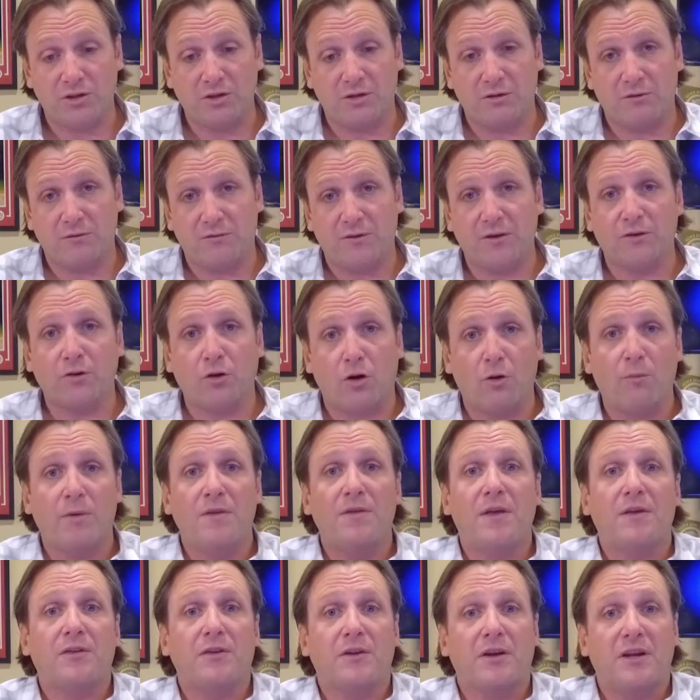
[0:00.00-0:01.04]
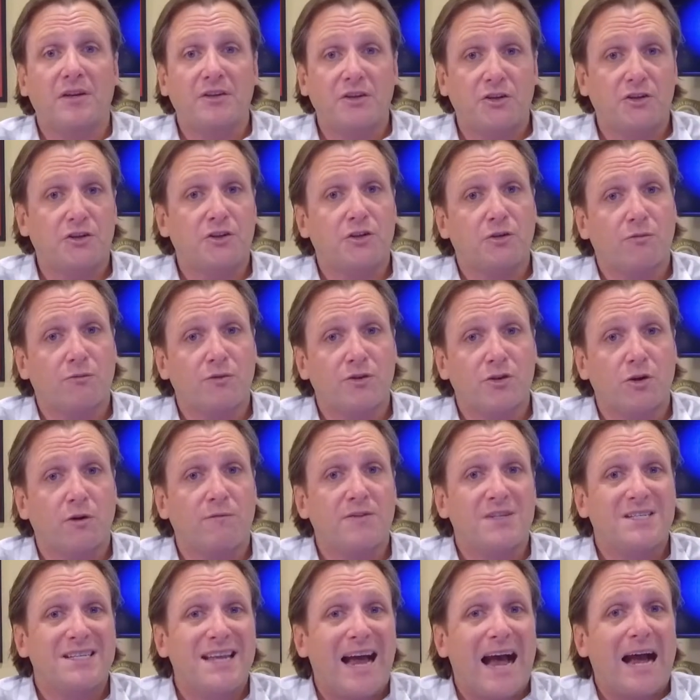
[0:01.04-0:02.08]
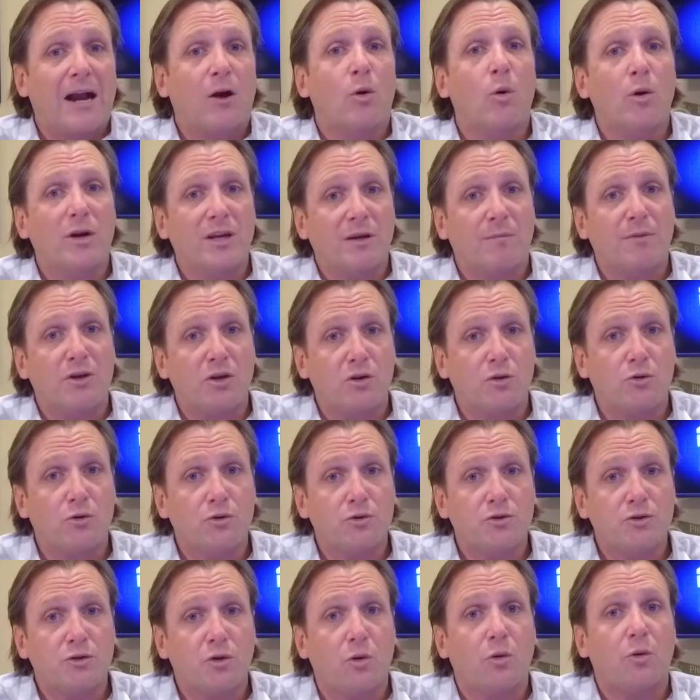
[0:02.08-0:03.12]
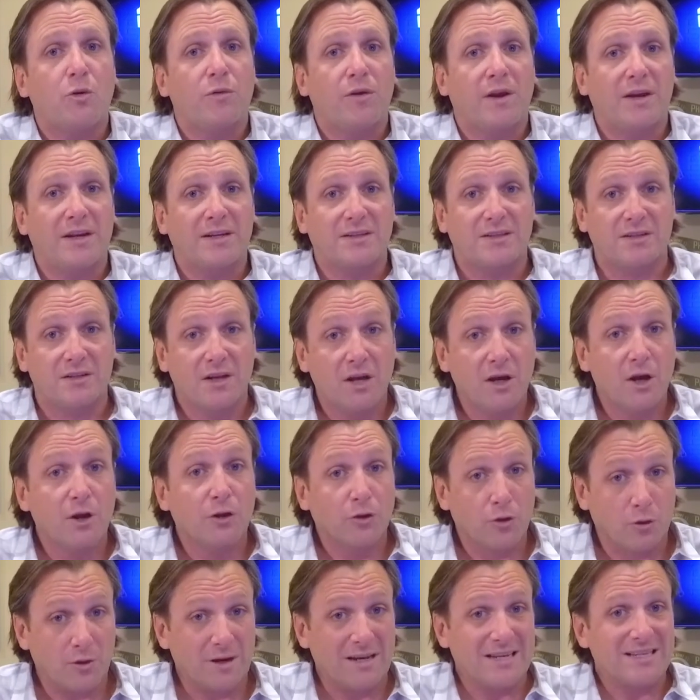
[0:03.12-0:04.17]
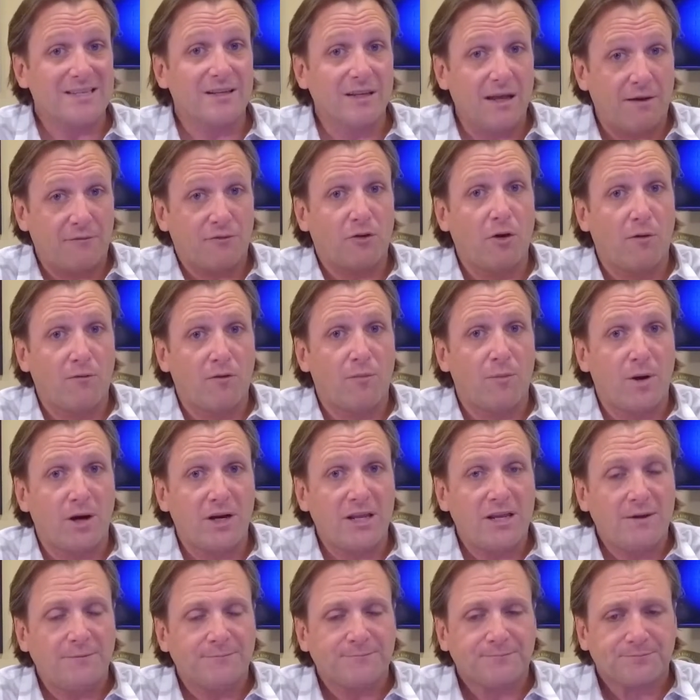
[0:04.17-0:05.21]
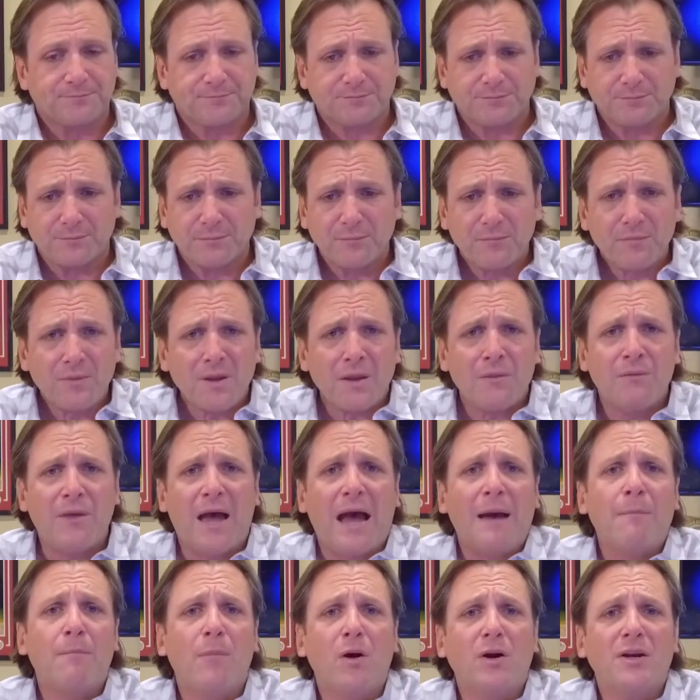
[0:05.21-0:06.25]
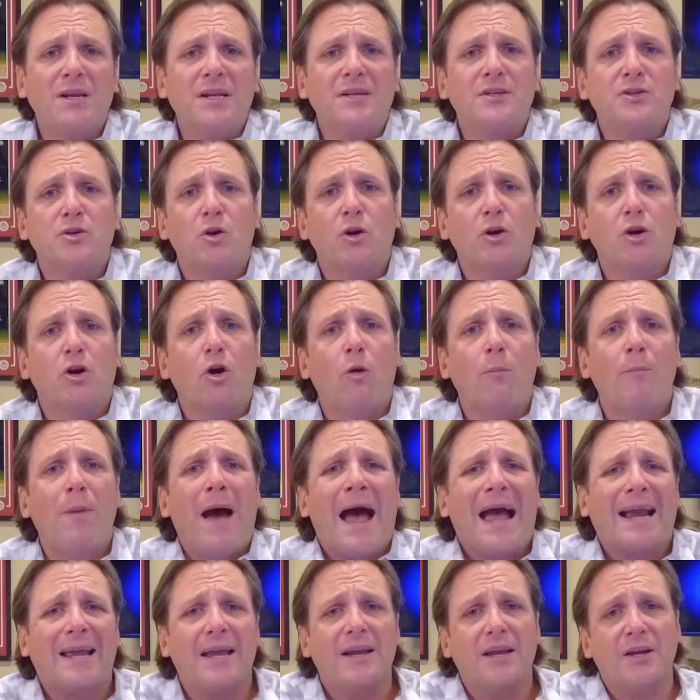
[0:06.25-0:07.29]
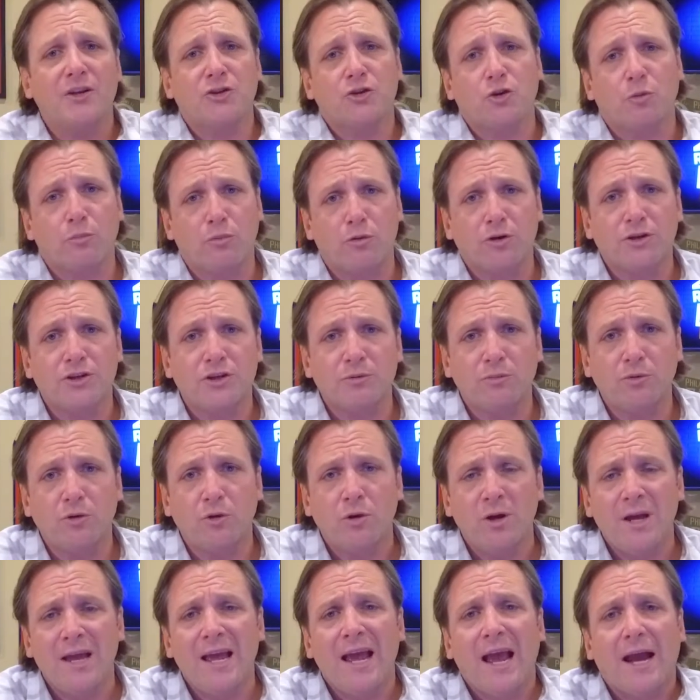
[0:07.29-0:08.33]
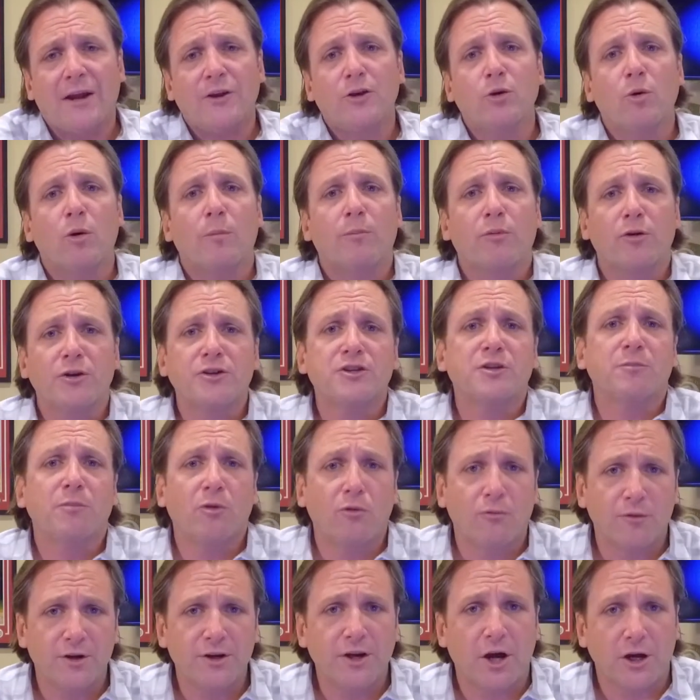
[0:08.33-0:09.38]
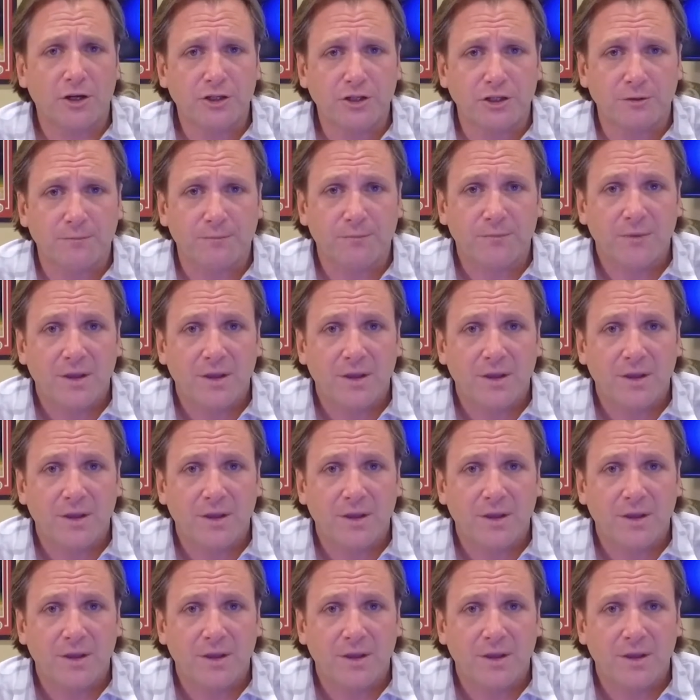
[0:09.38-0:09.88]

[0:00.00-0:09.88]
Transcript: you determine that the contingency reserve is not going to be used, or that there is leftover money, that money is going to go back against your principal and do a principal reduction.